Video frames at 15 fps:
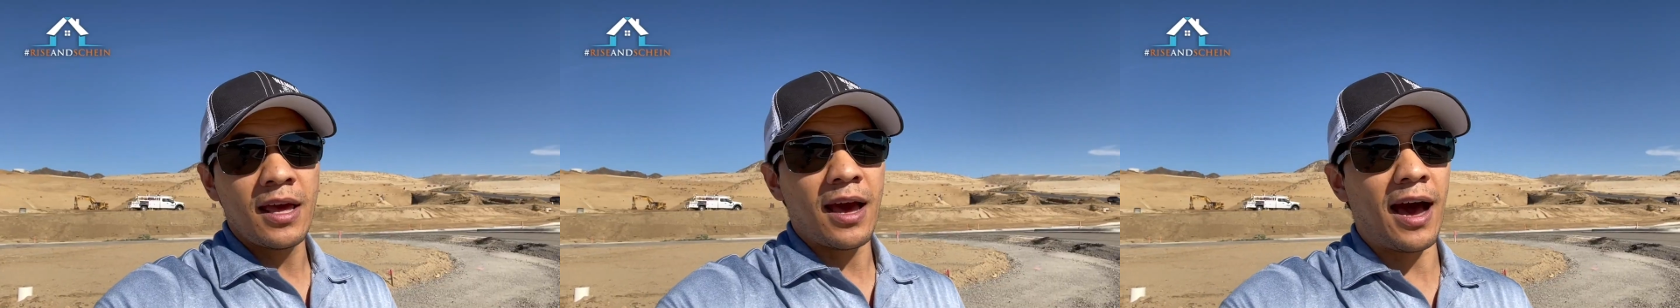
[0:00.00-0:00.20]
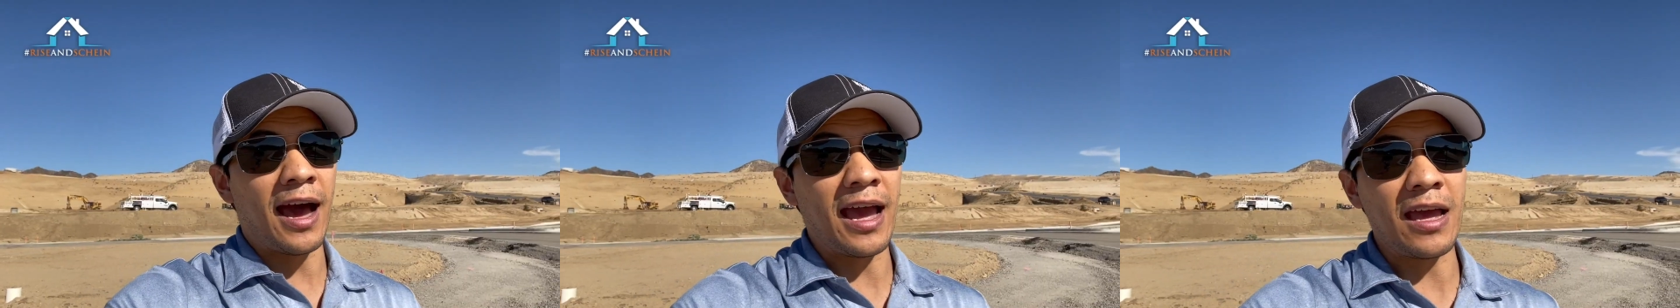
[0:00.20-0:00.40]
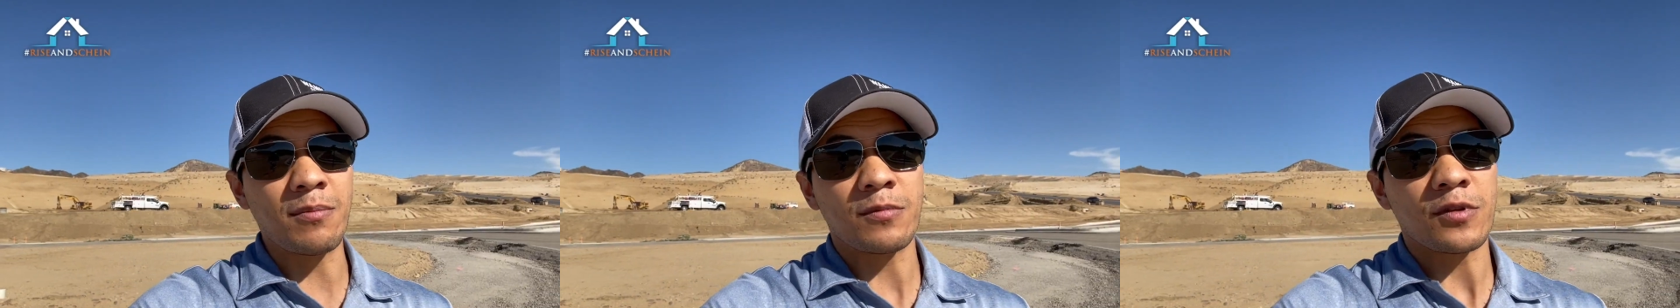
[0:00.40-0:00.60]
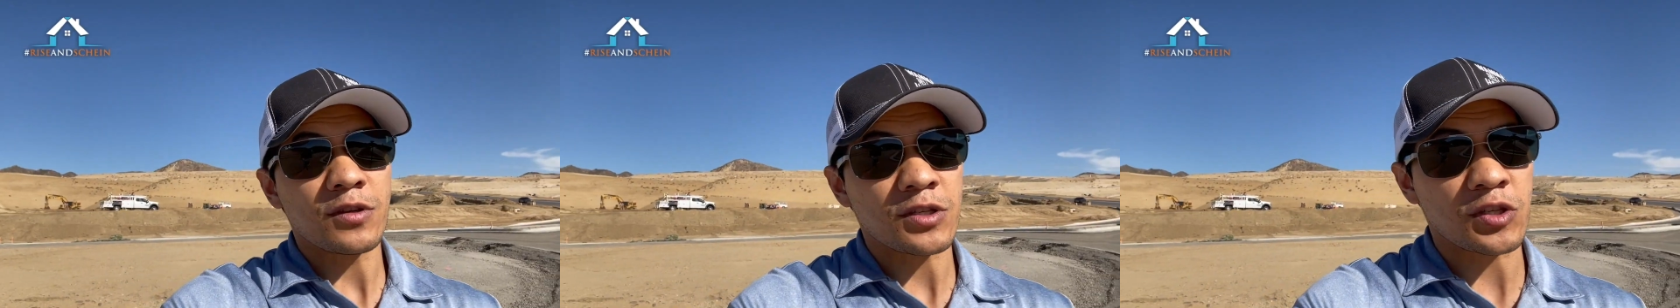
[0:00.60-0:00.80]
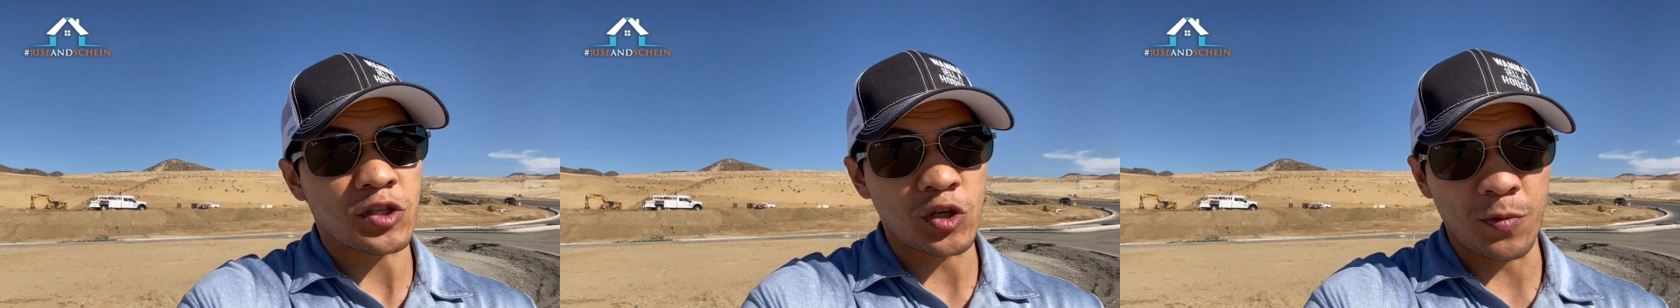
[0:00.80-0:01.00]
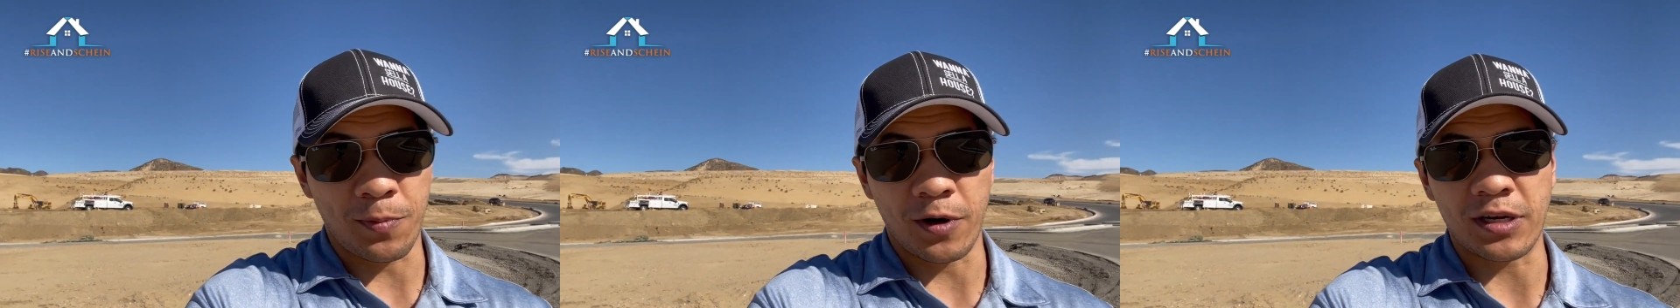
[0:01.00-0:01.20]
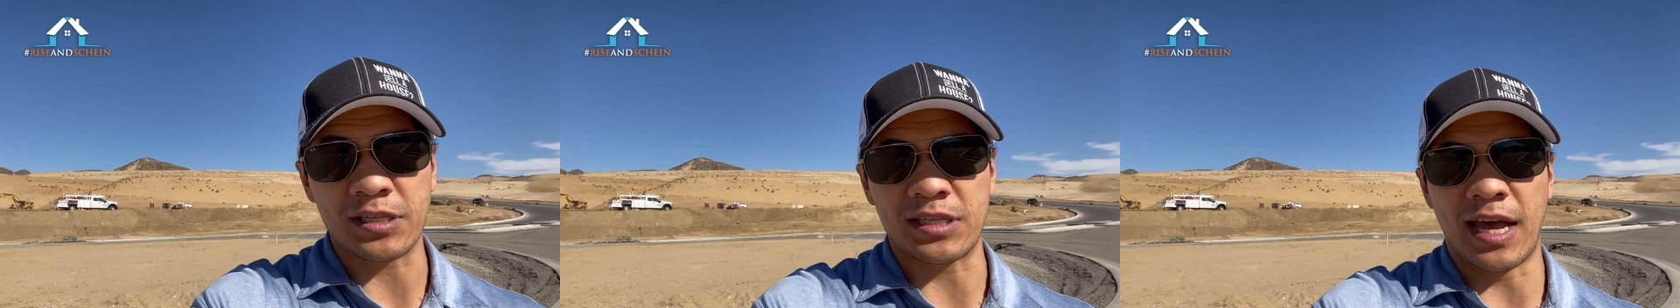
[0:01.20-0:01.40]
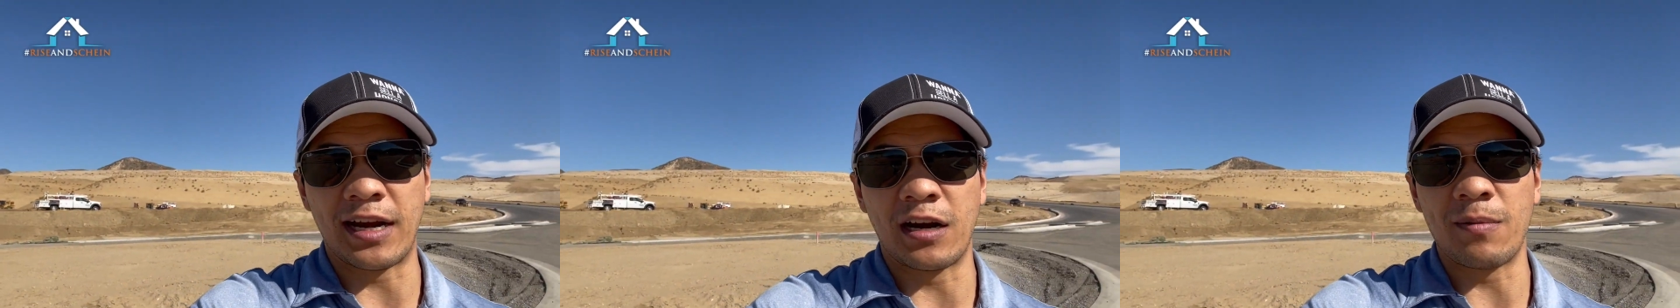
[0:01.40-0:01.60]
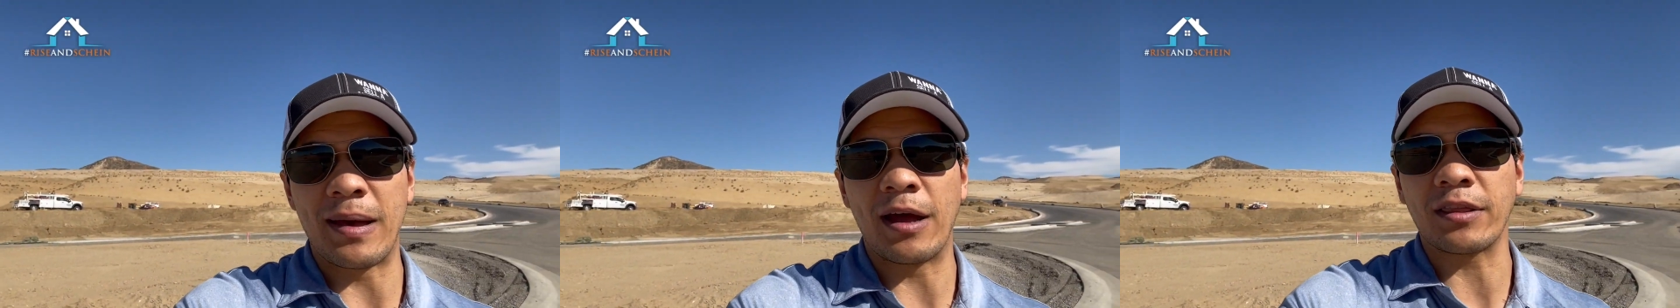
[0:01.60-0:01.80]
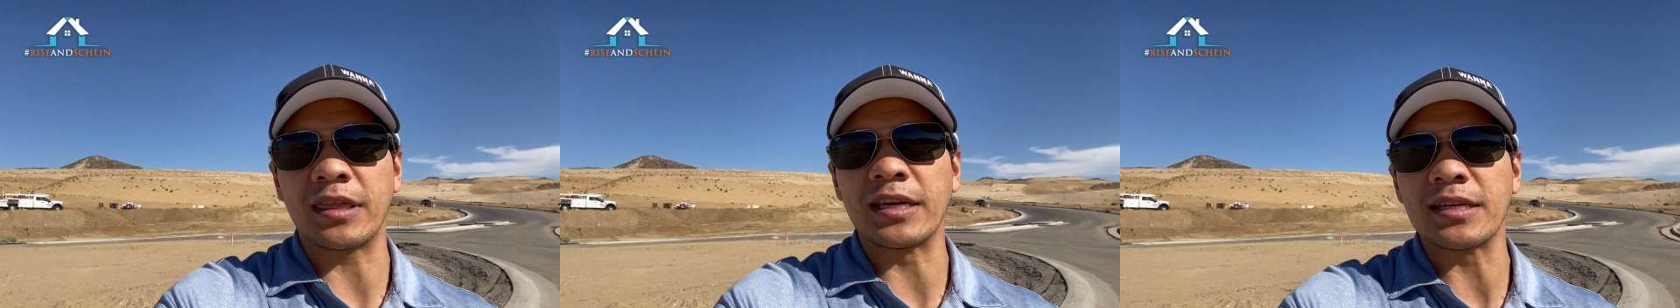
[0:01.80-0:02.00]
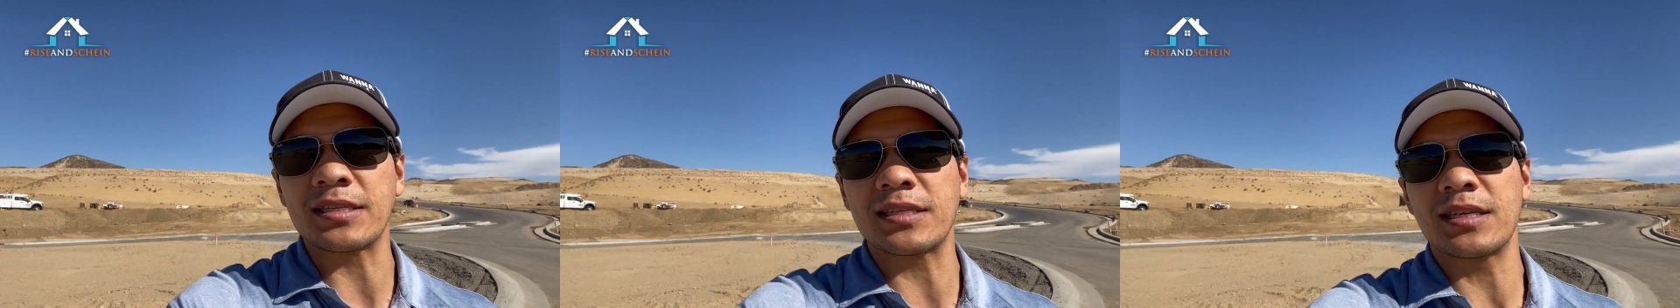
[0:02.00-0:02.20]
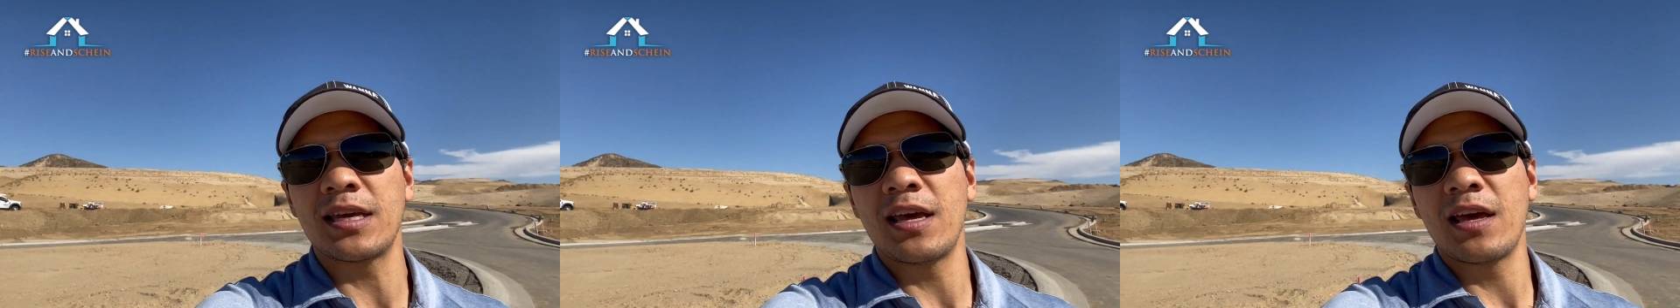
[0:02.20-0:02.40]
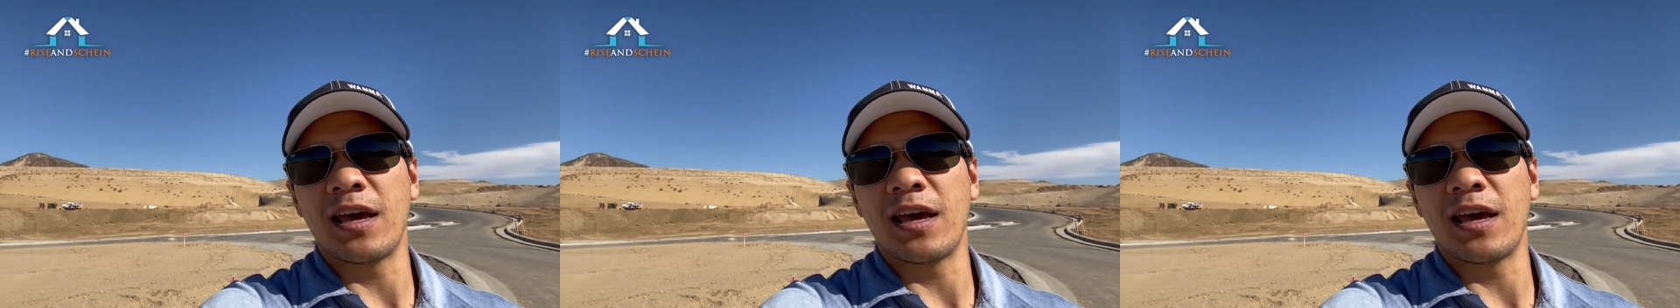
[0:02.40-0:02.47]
I am super excited about this.